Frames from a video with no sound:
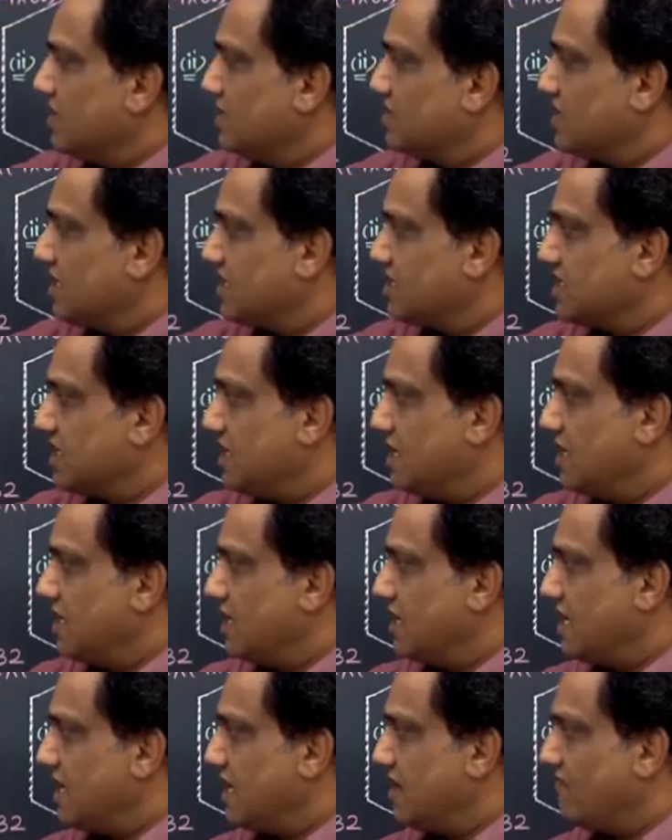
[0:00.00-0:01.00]

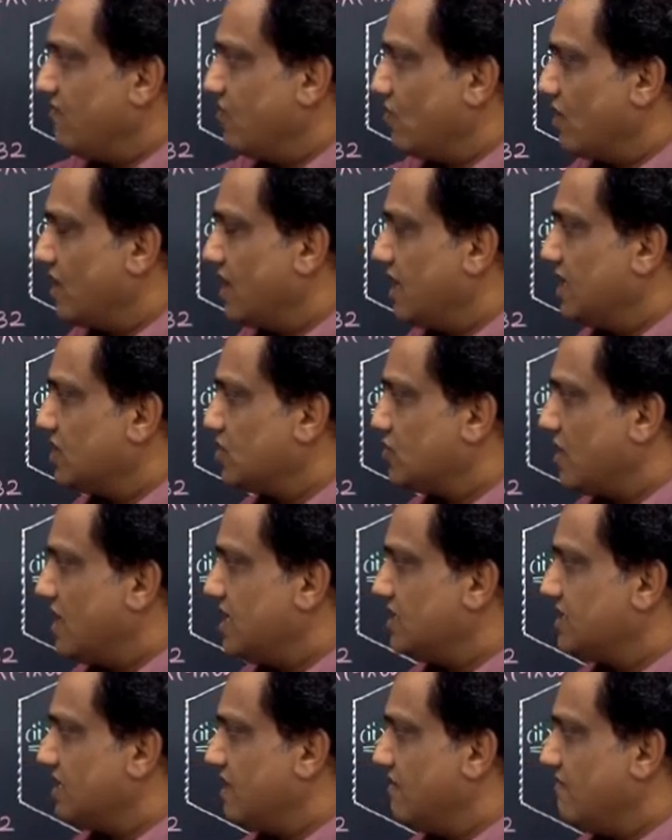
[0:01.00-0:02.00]
1600 and 400, so
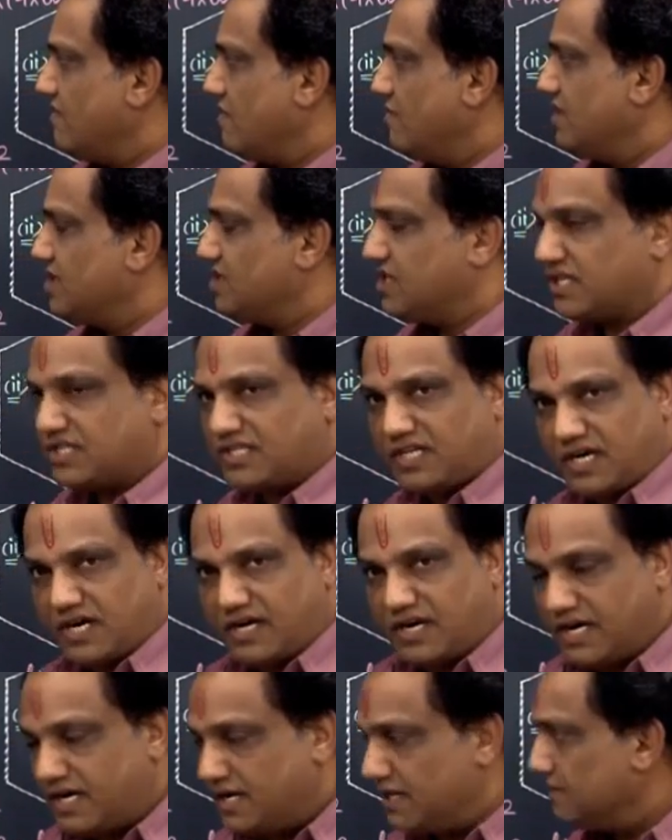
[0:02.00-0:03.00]
LCM will be
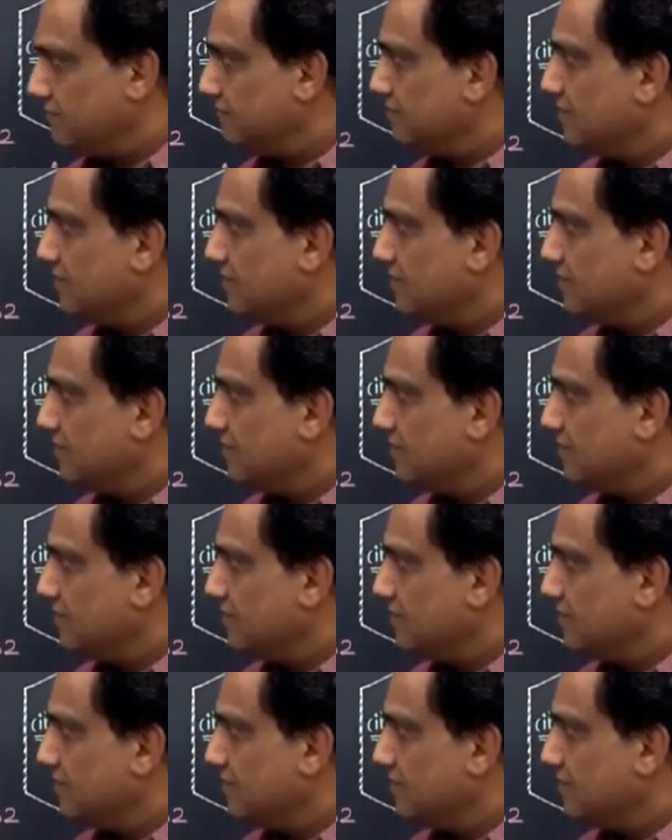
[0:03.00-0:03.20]
1600,